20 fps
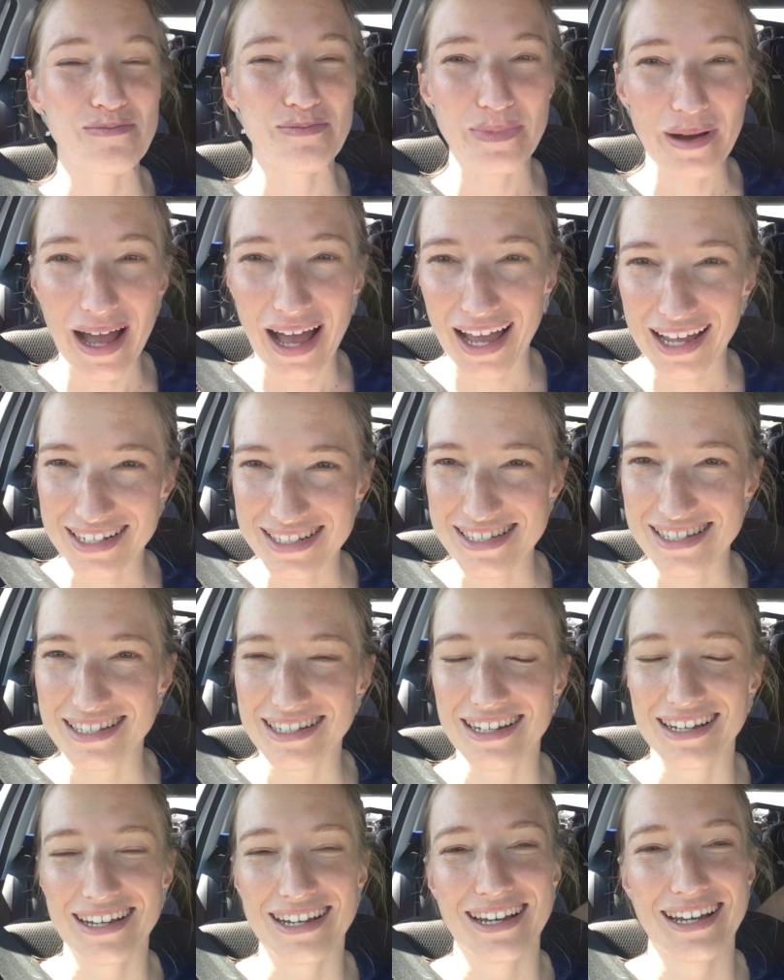But
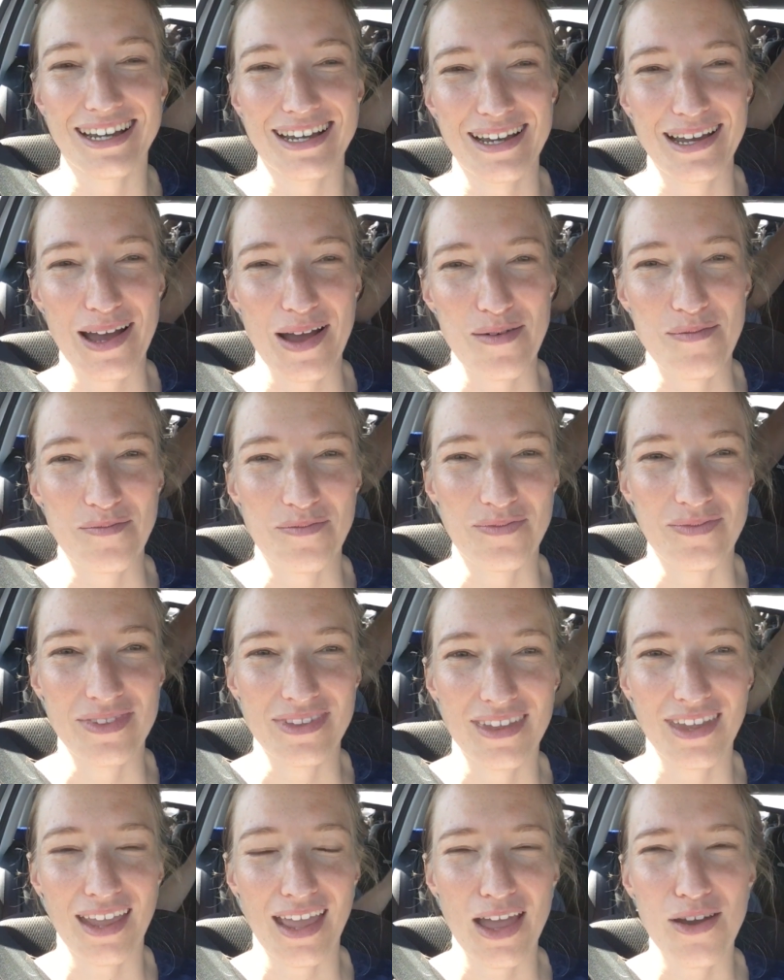
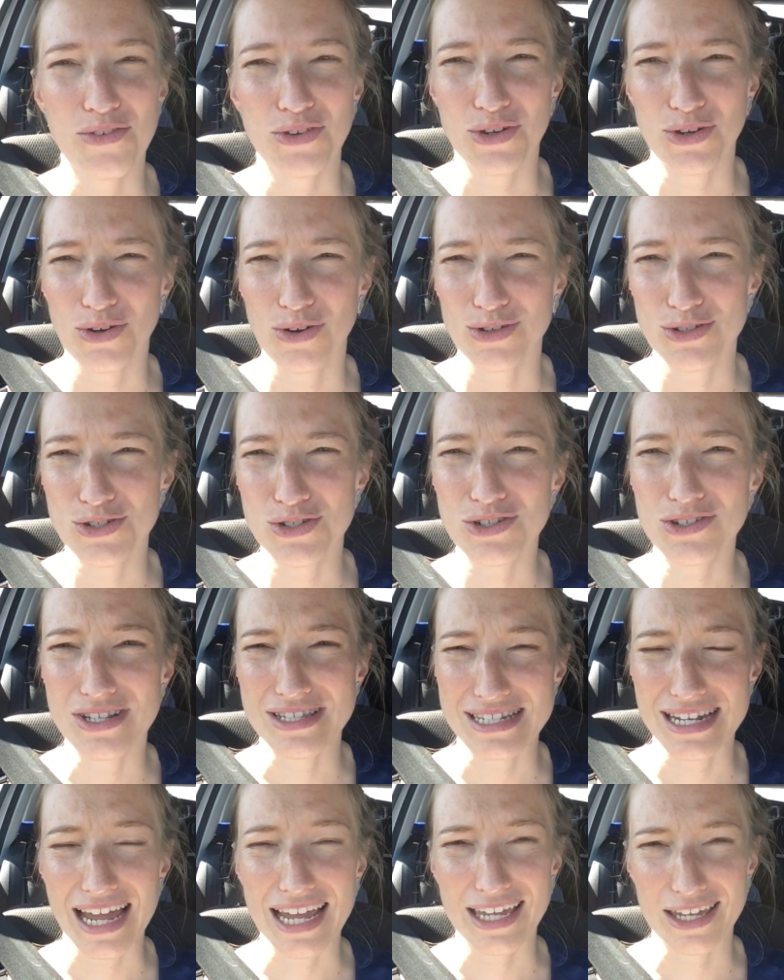if your
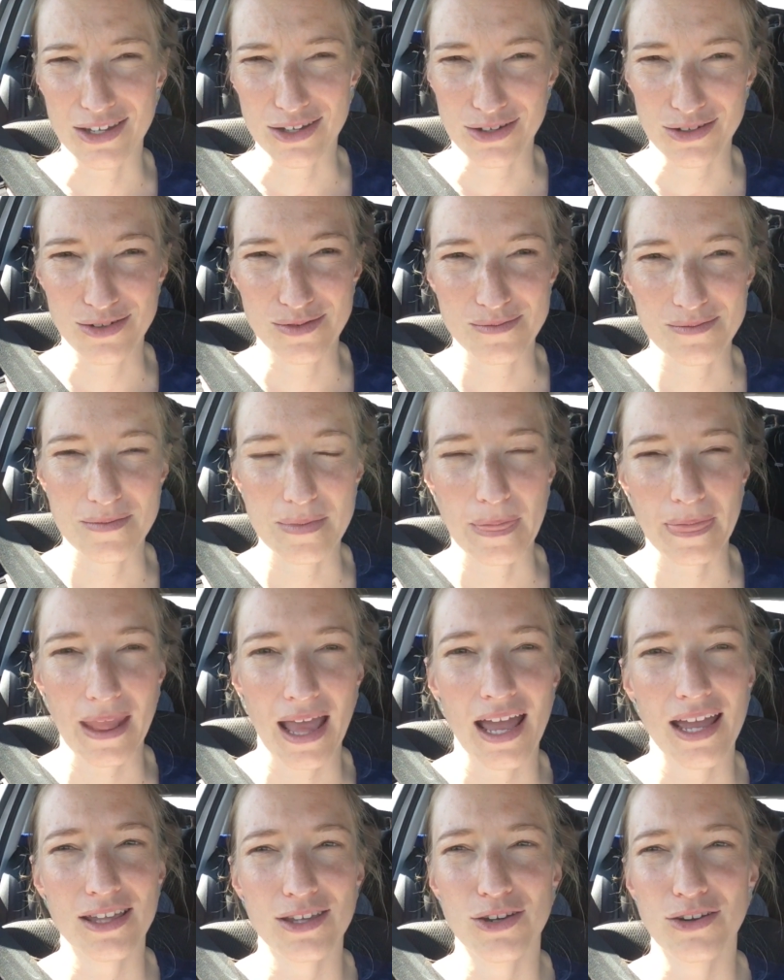students like you
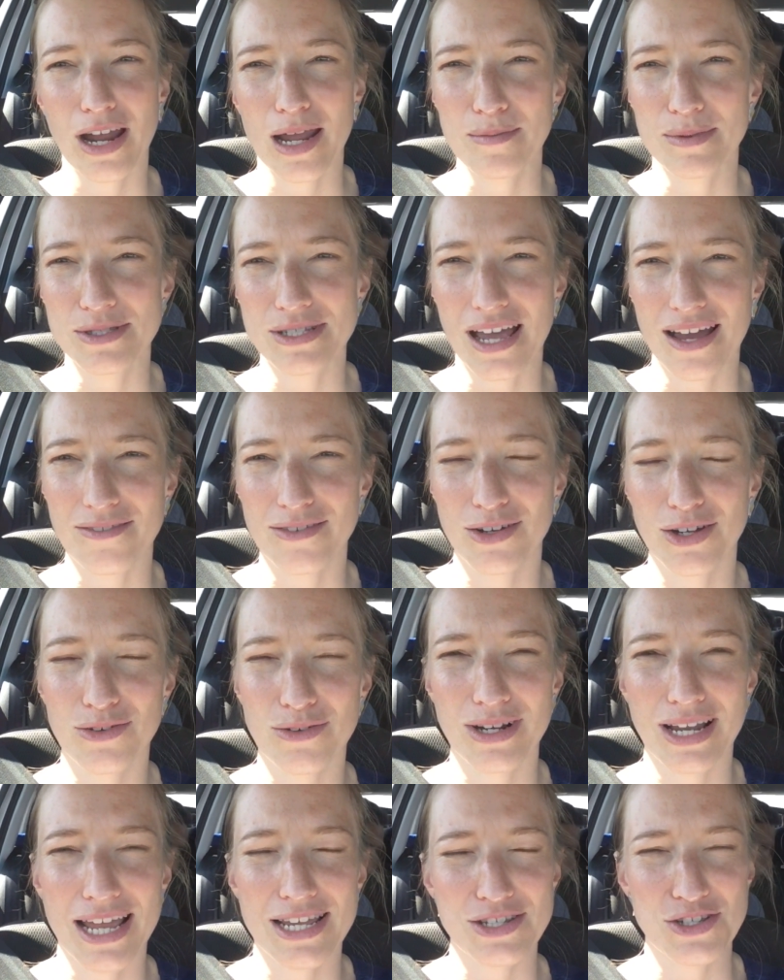and you're able to have a good
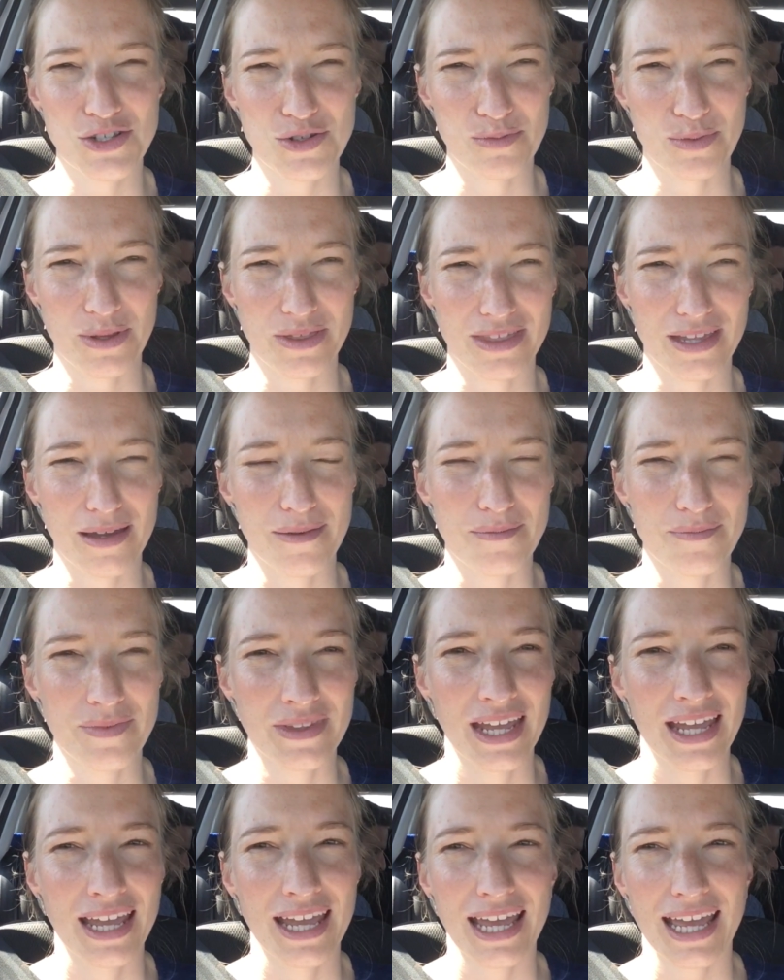relationship with them,
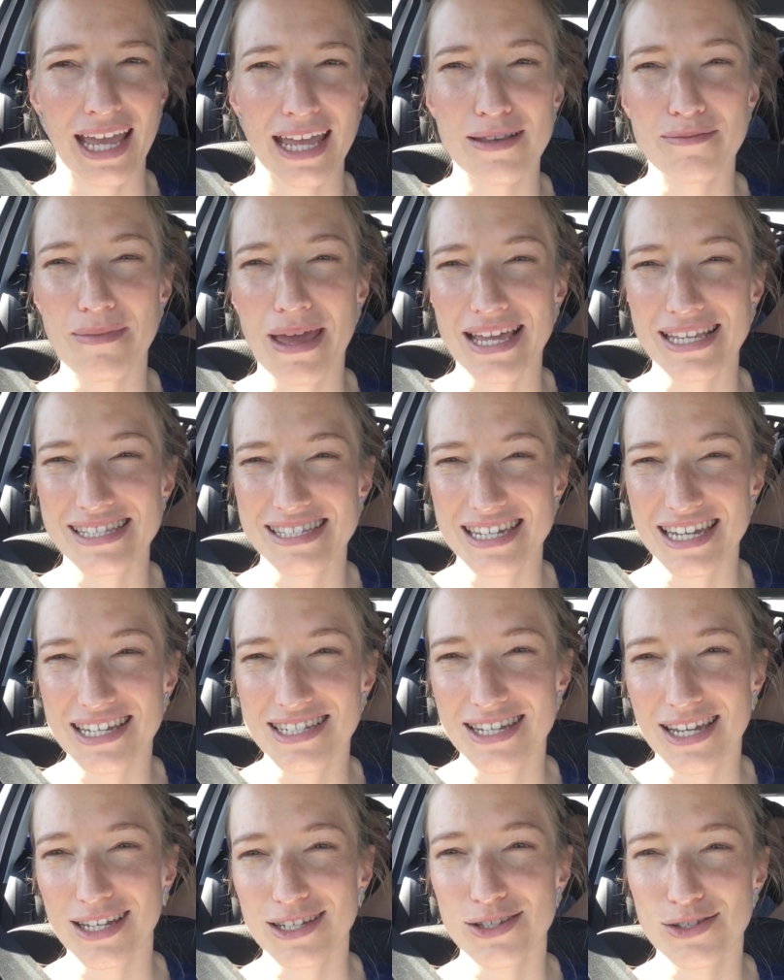it makes
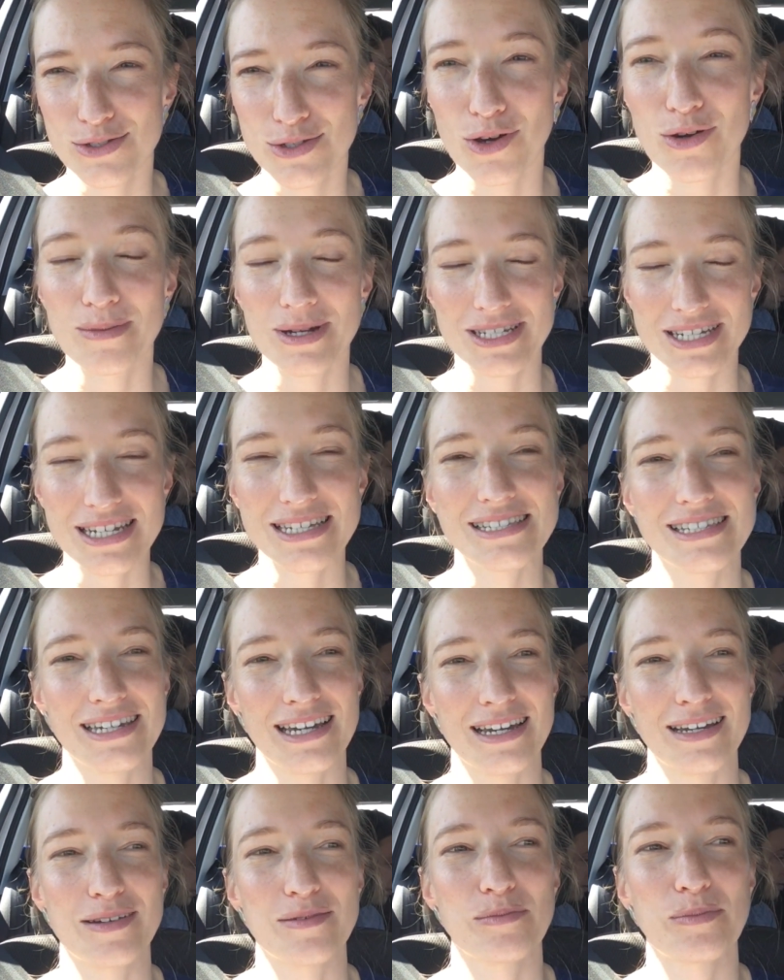teaching so much
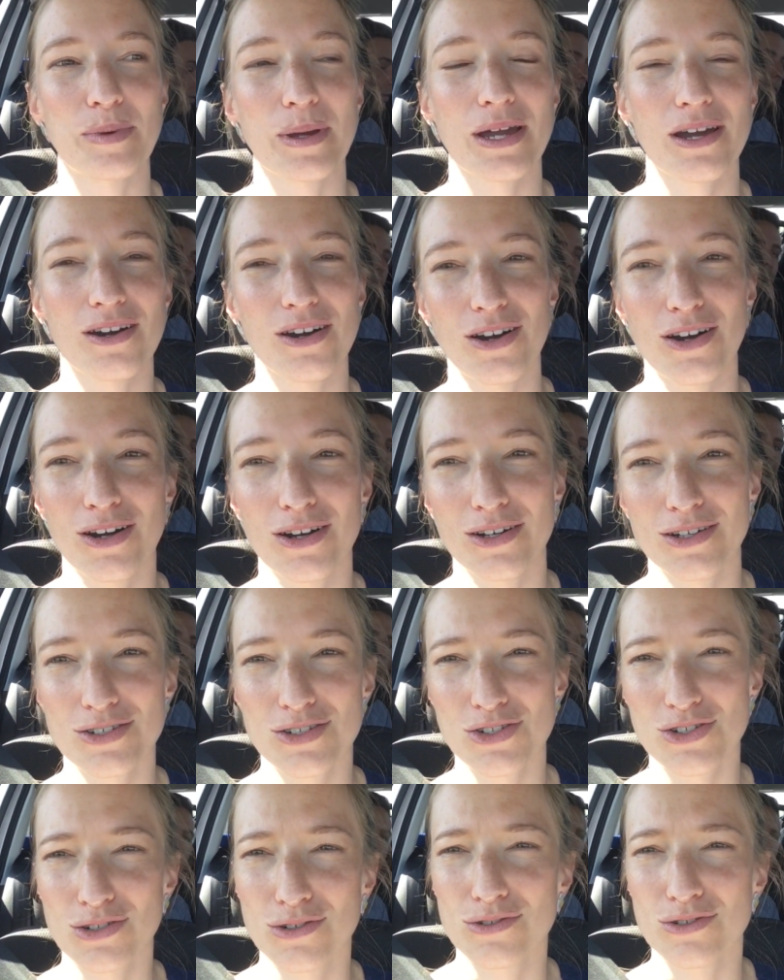easier,
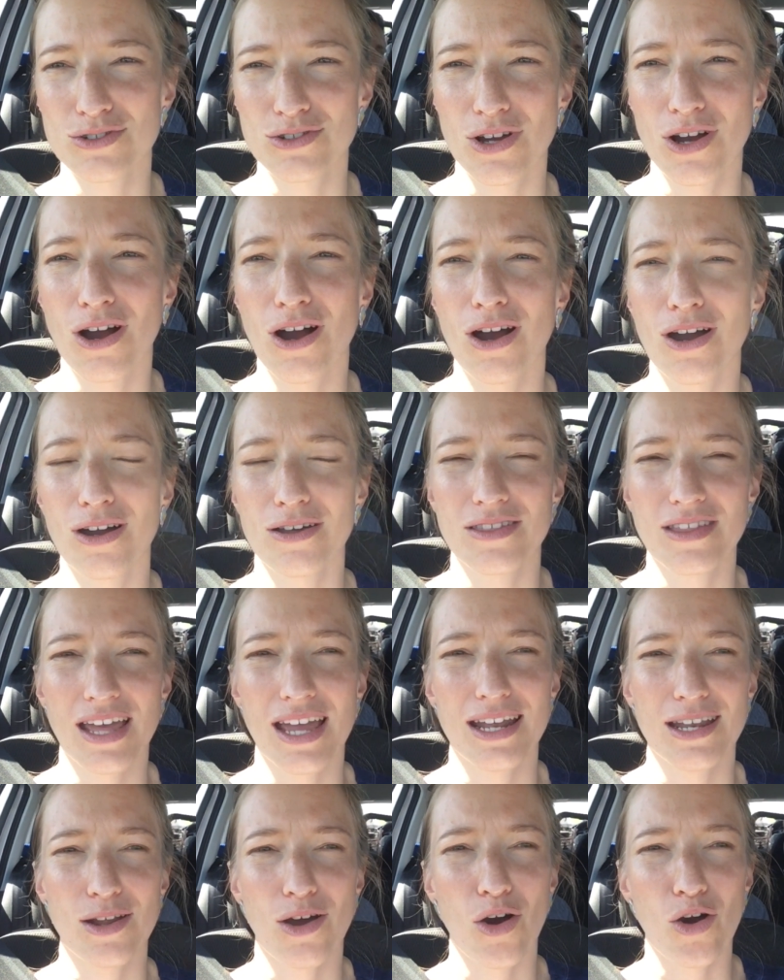because children are
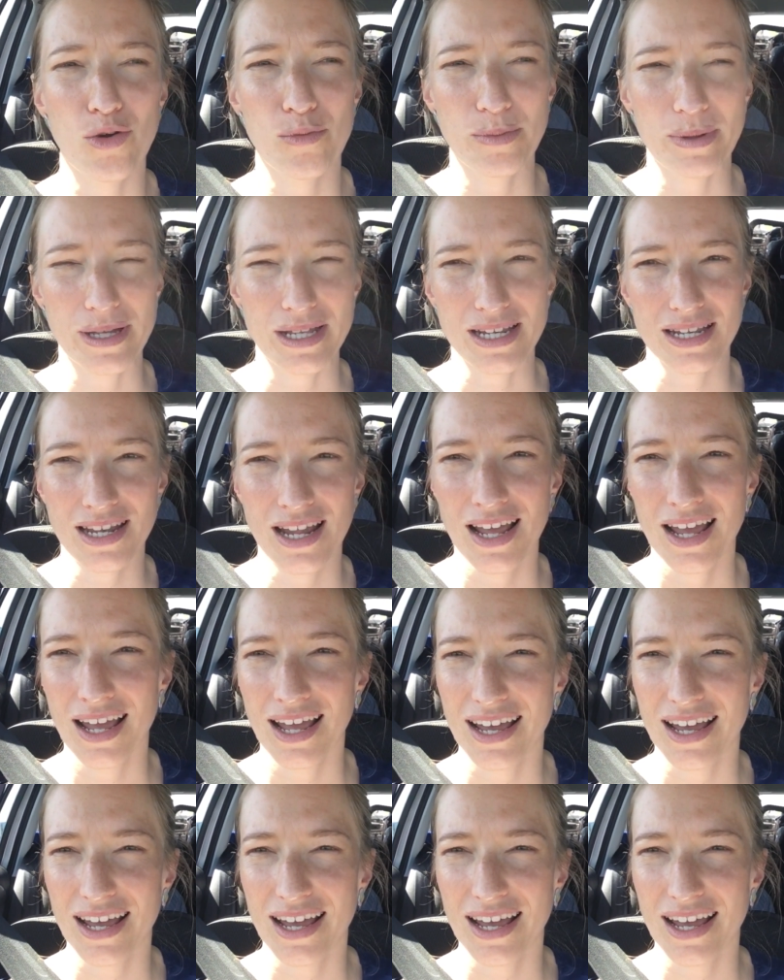then open